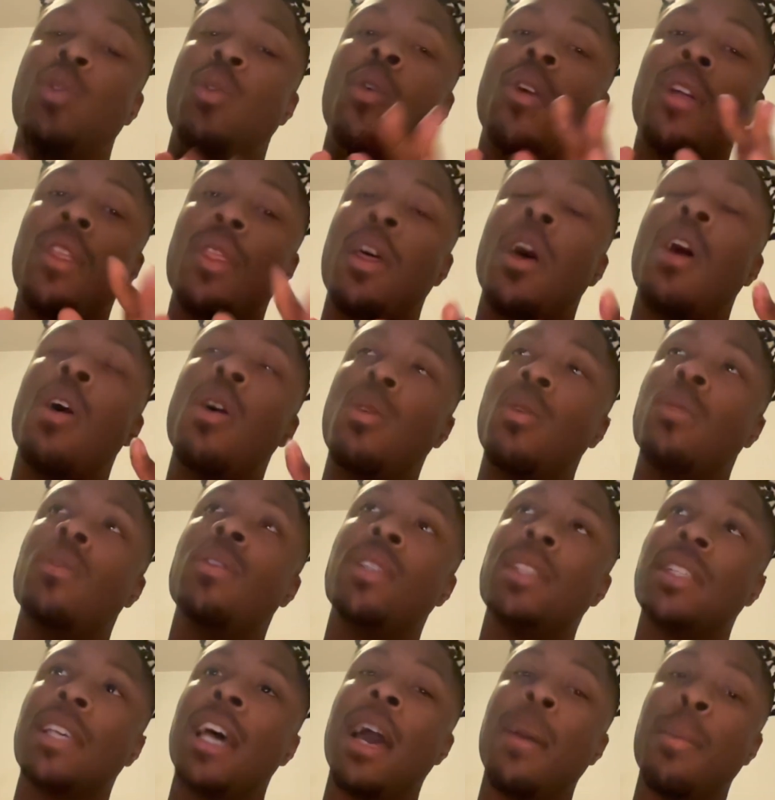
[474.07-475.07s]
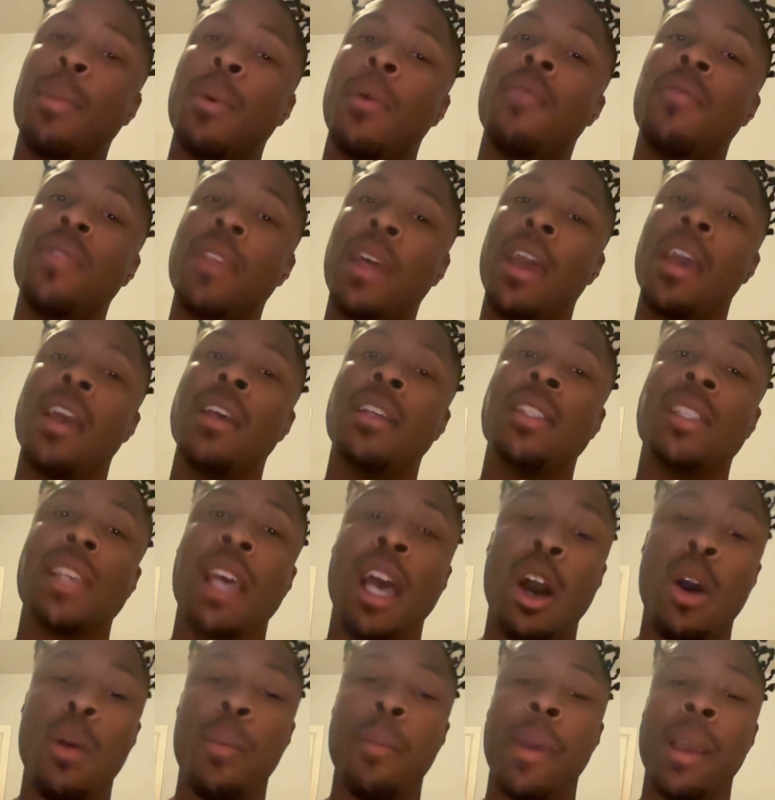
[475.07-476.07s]
on those type of things to
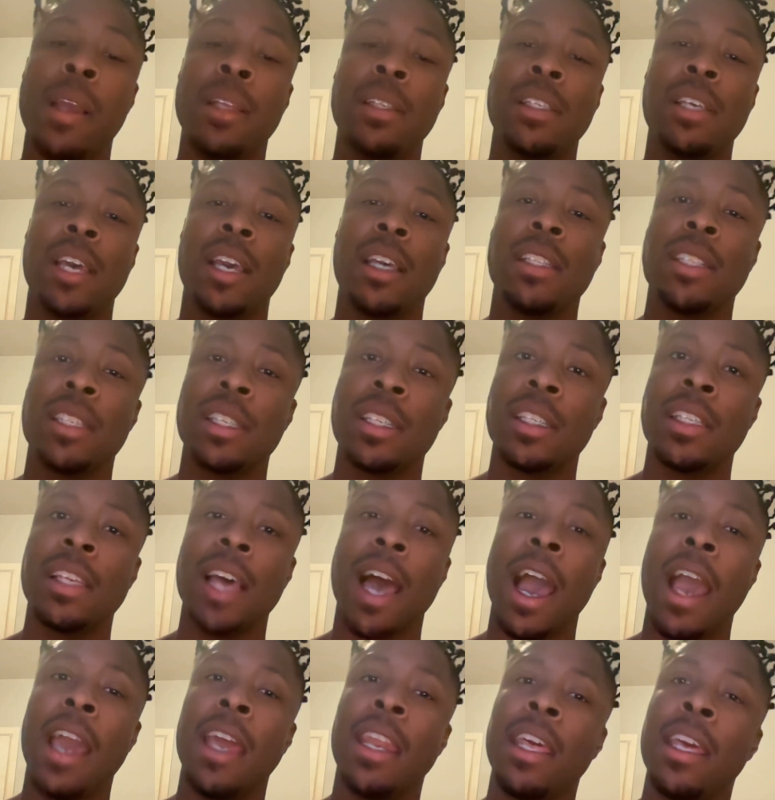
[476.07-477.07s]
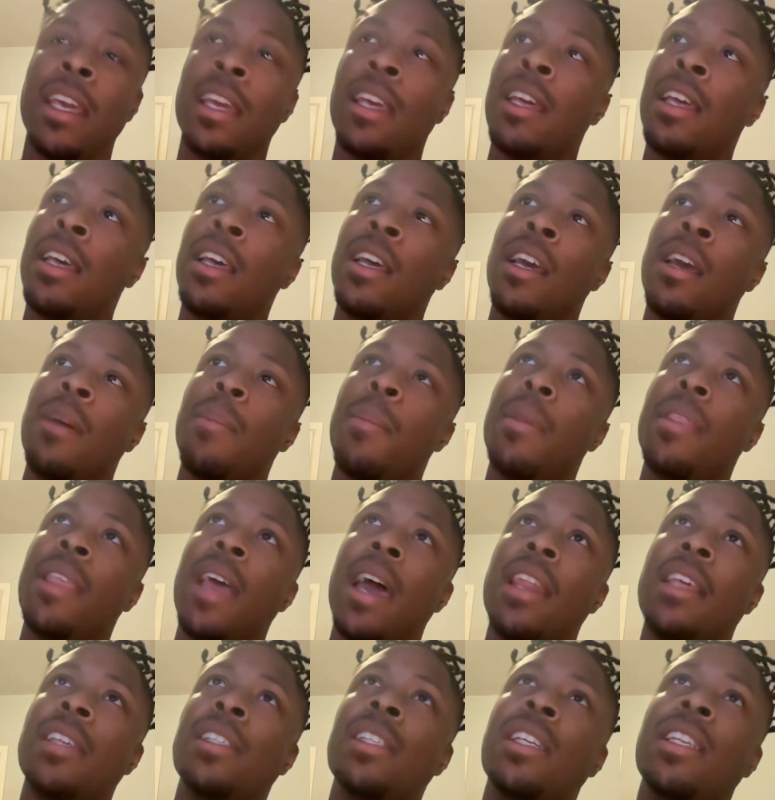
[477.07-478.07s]
help maintain society, but
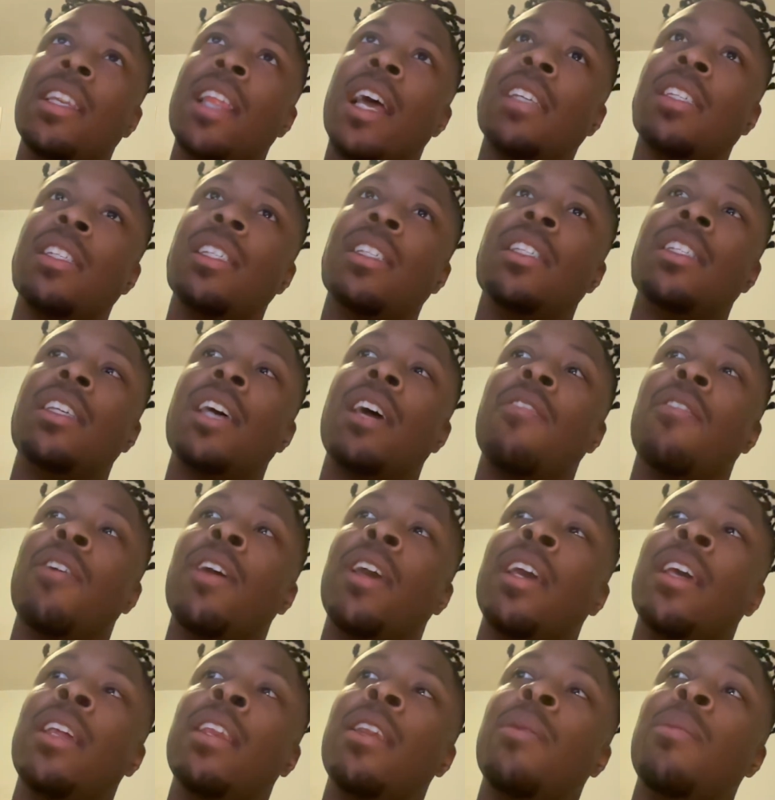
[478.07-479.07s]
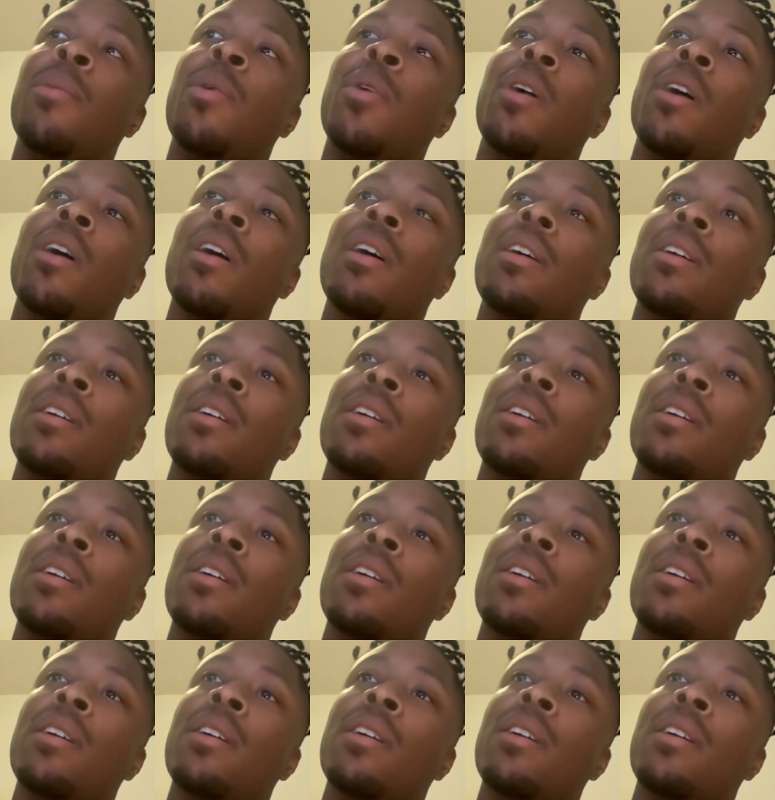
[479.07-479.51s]
that isn't necessary anymore.